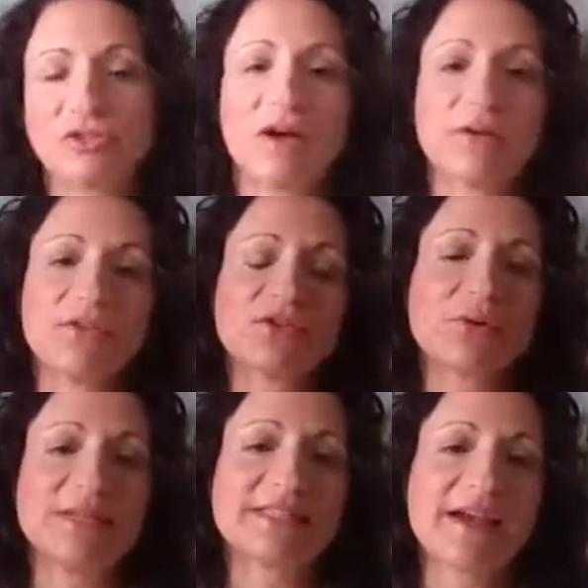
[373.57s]
Now, there's
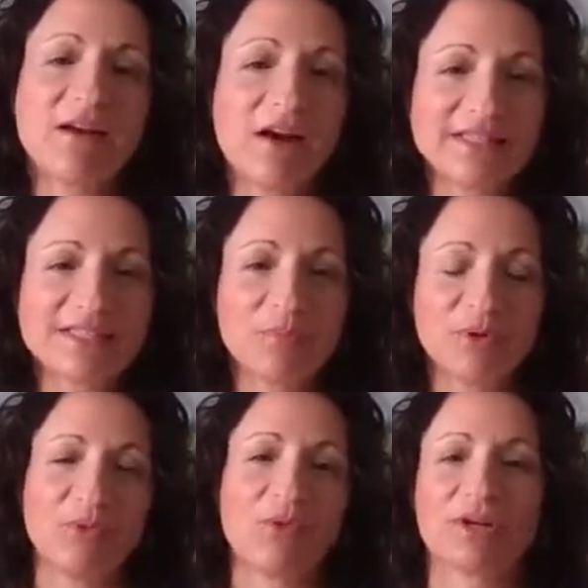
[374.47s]
always that concept
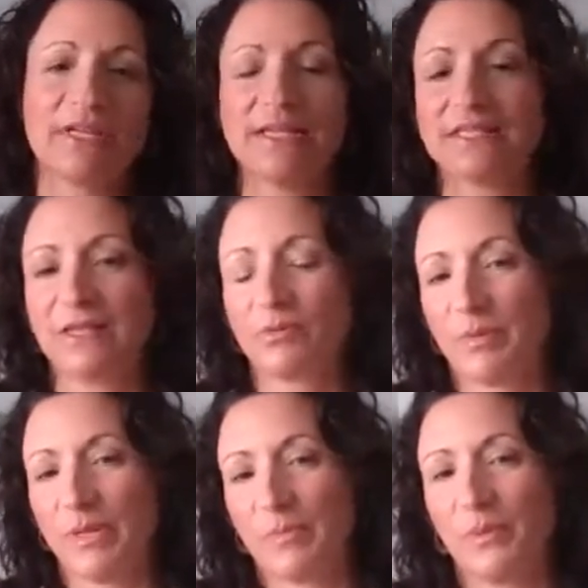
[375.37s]
with organizing where
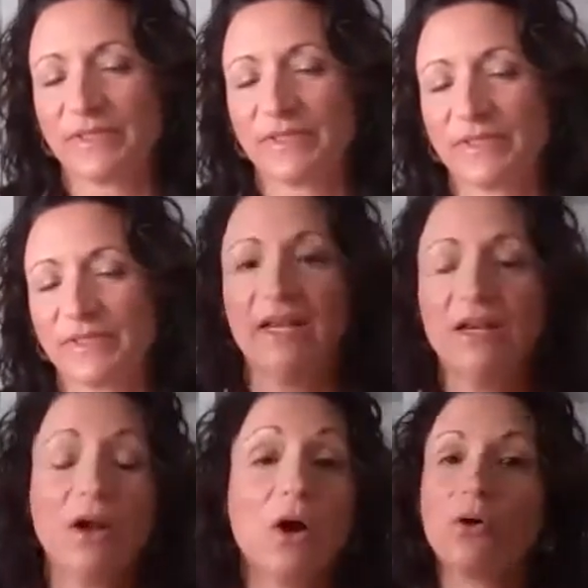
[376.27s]
people will say,
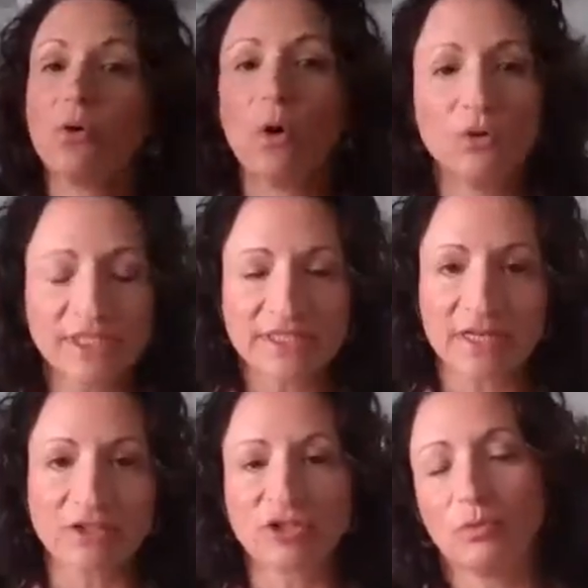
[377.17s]
oh, only
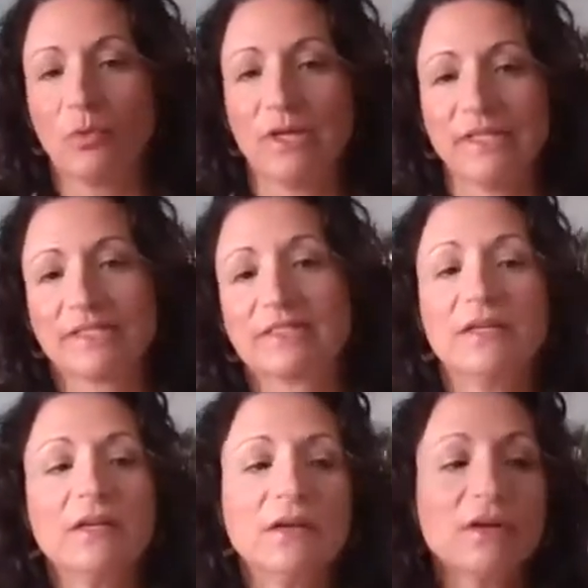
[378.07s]
touch it once.
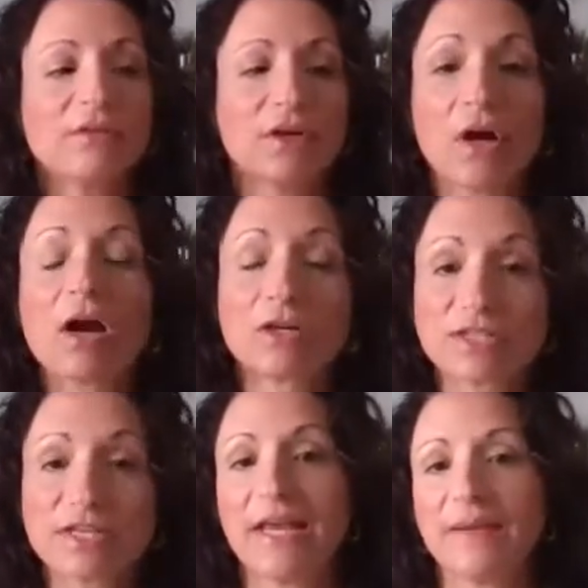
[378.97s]
There are
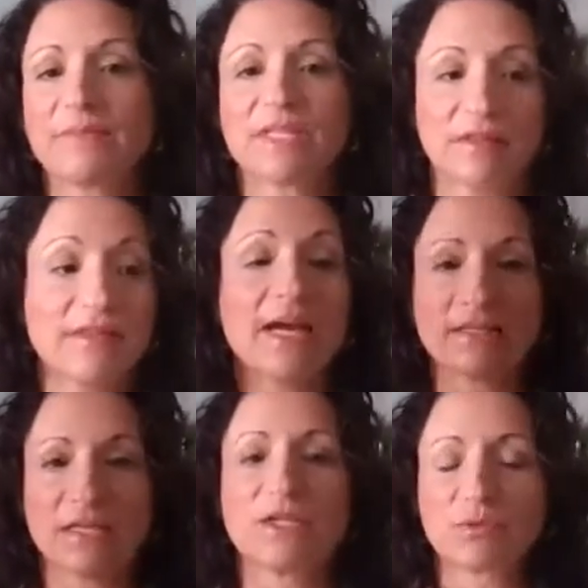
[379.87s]
times
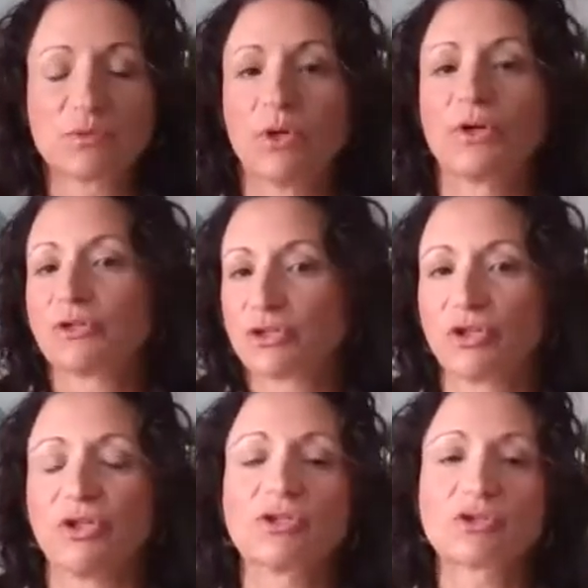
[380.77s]
that does work,
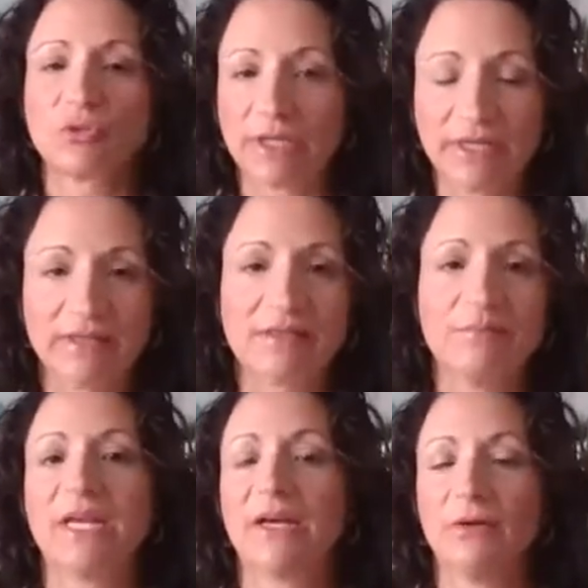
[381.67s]
sure, sorting the
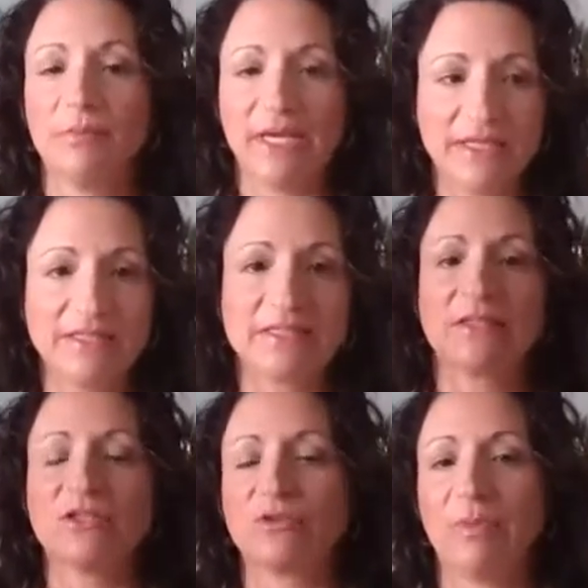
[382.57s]
mail, making
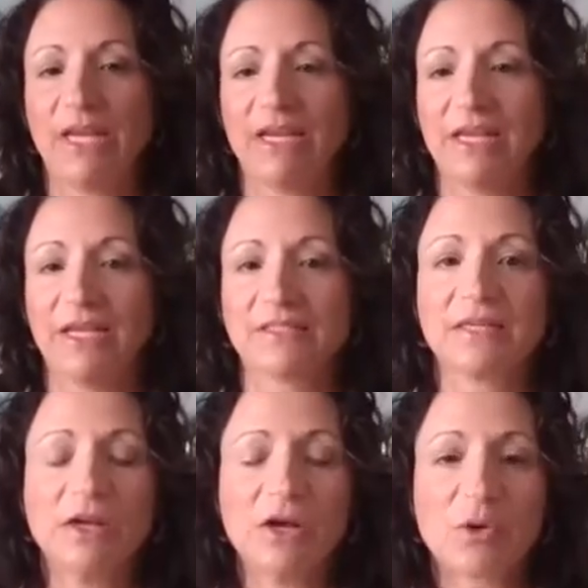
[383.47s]
decision makings,
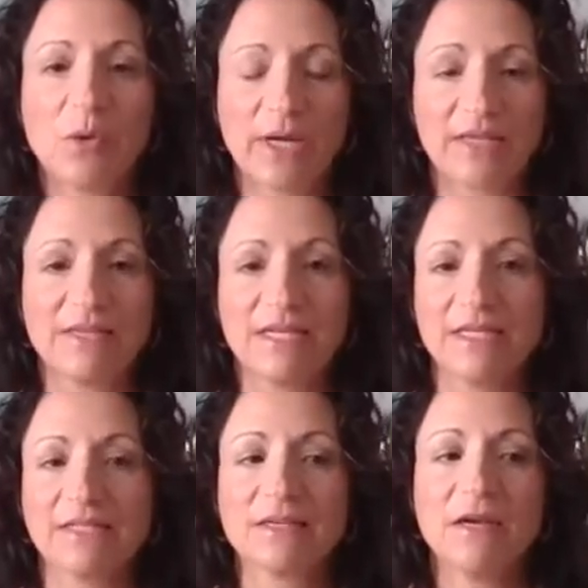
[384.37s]
quick
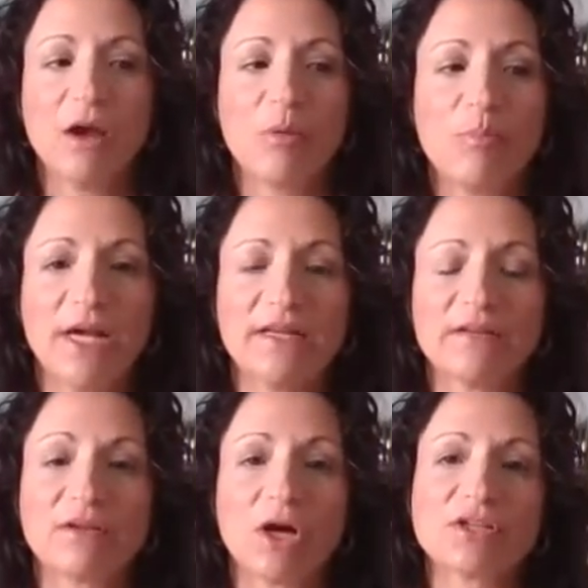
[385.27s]
things,
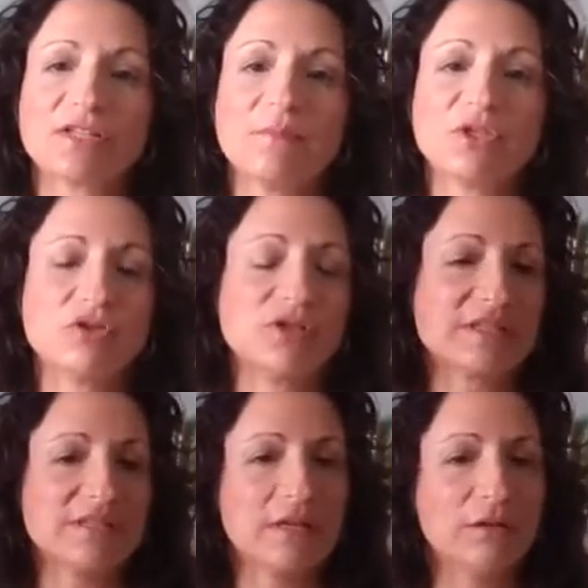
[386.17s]
but there are times you
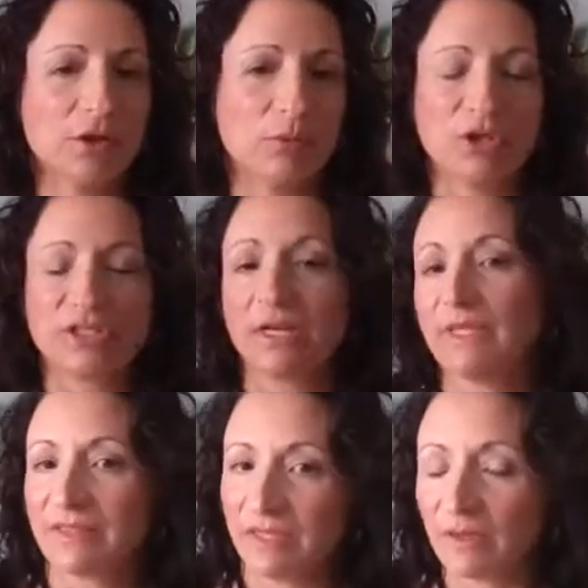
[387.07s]
just need a little more time
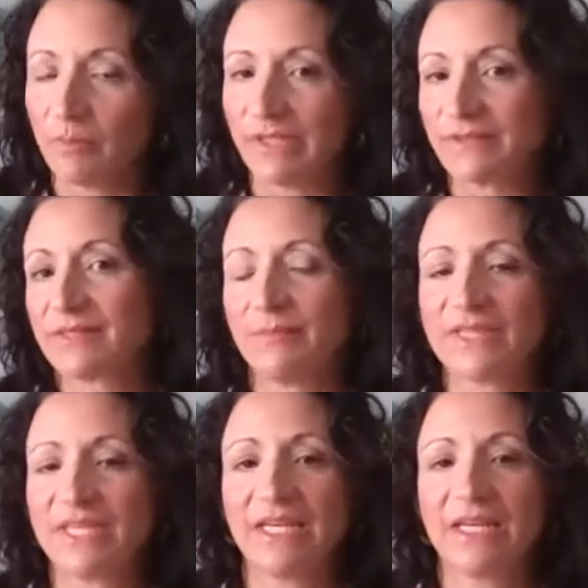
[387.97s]
to think about
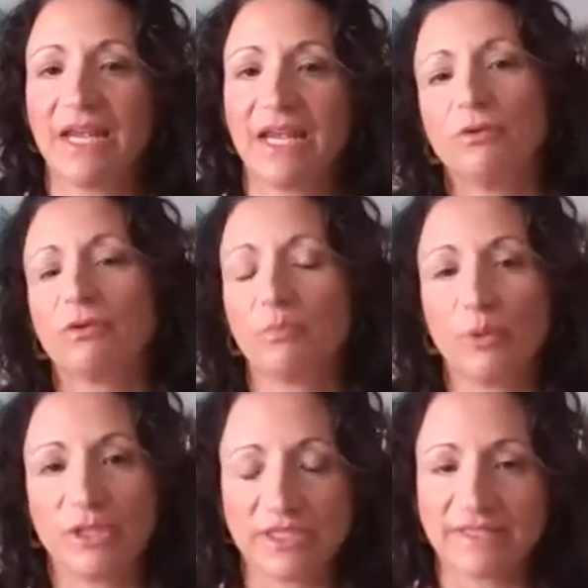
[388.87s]
something and you could
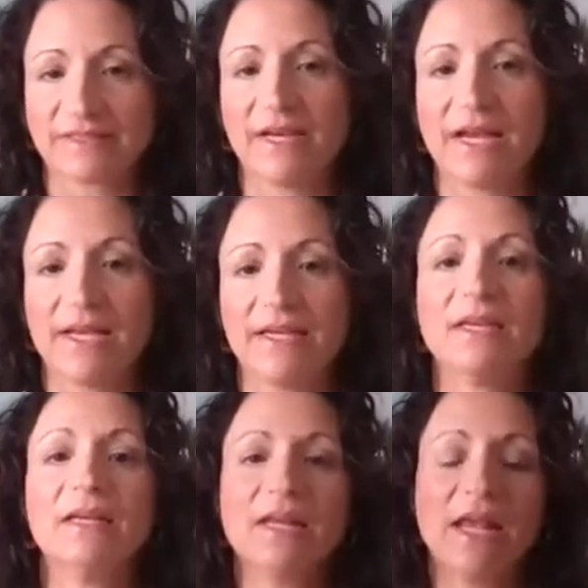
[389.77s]
put it
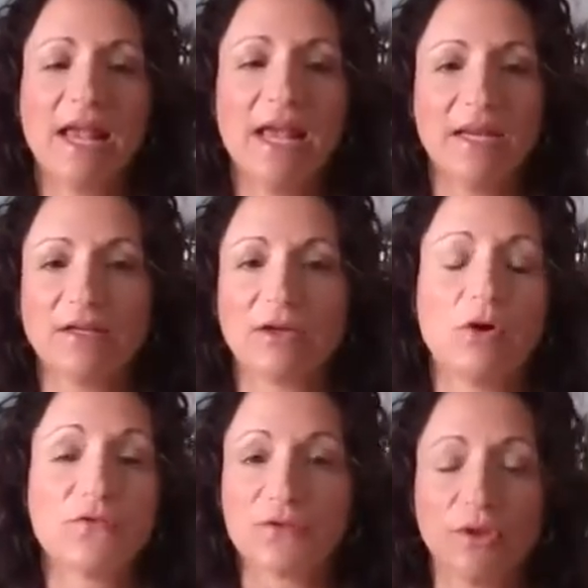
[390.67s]
aside and
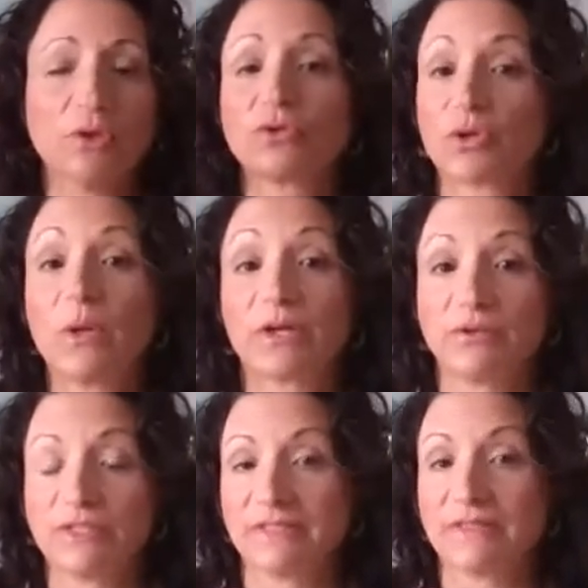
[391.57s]
go for those
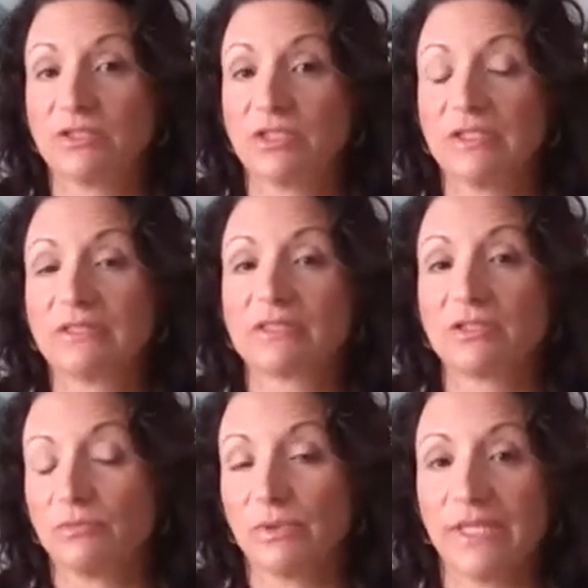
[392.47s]
quicker decisions
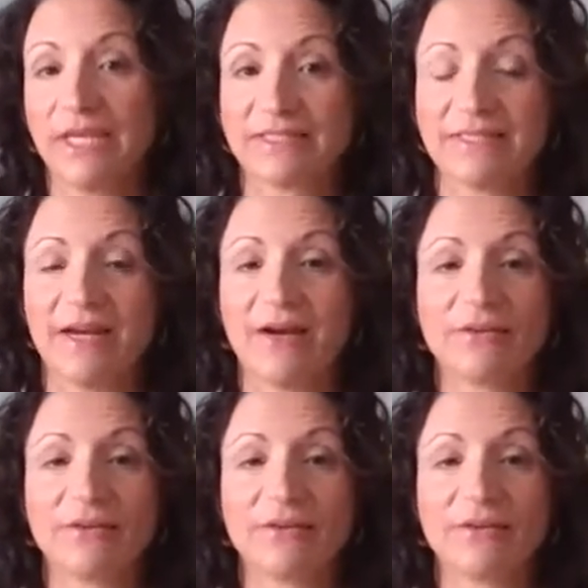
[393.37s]
to realize now.